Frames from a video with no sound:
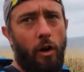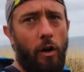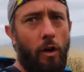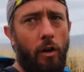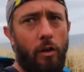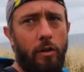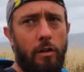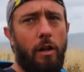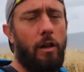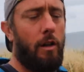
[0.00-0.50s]

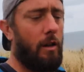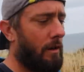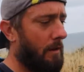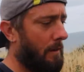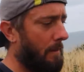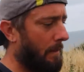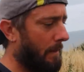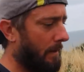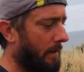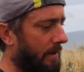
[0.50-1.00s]
all
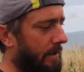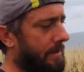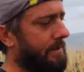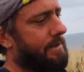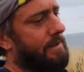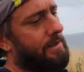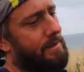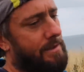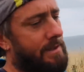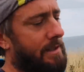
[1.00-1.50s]

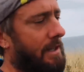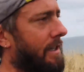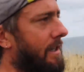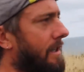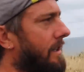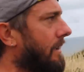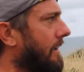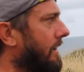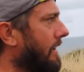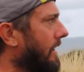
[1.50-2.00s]
into the
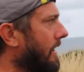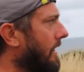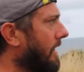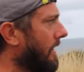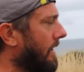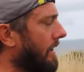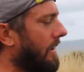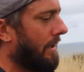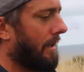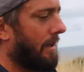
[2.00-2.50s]
sea.
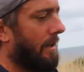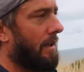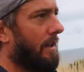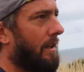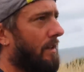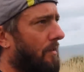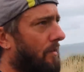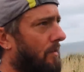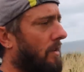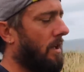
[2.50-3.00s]

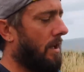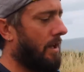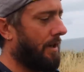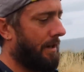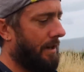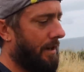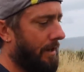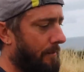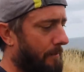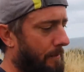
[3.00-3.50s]

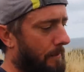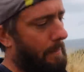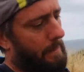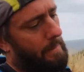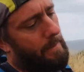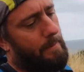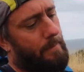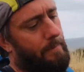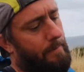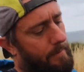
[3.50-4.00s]
And there
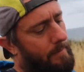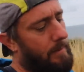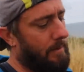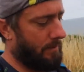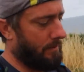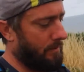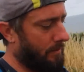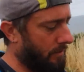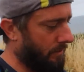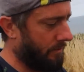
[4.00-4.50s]

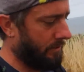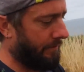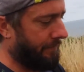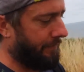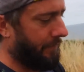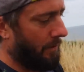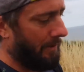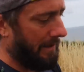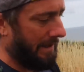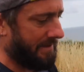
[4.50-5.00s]
was a
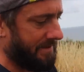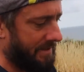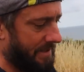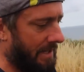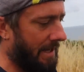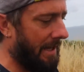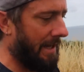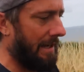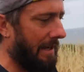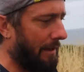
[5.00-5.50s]
few lads in
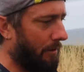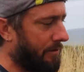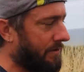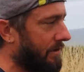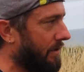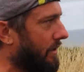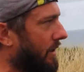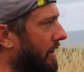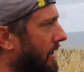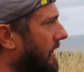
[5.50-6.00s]

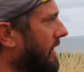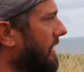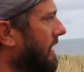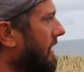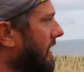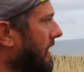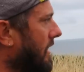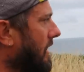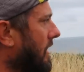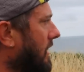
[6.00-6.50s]
Alehouse, and
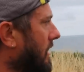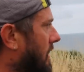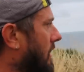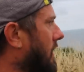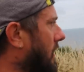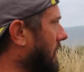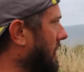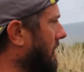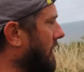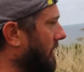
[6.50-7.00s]

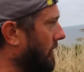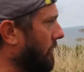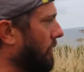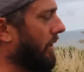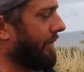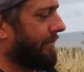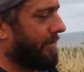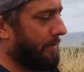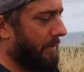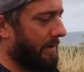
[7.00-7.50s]

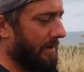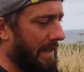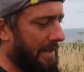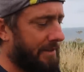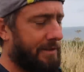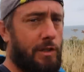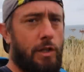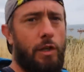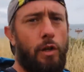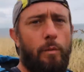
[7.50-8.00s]
one of them had
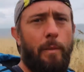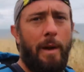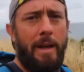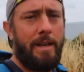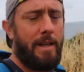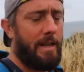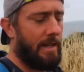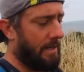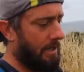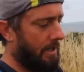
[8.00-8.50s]
had too
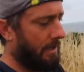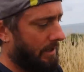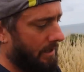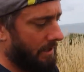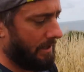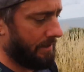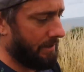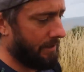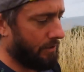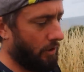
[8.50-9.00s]
many,
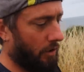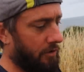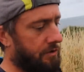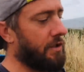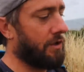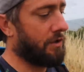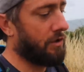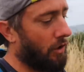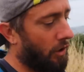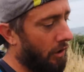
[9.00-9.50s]
and he'd gone
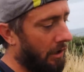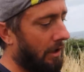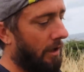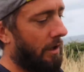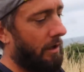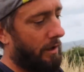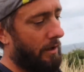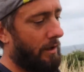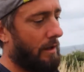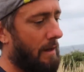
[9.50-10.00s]
to the
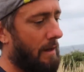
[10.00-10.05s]
toilet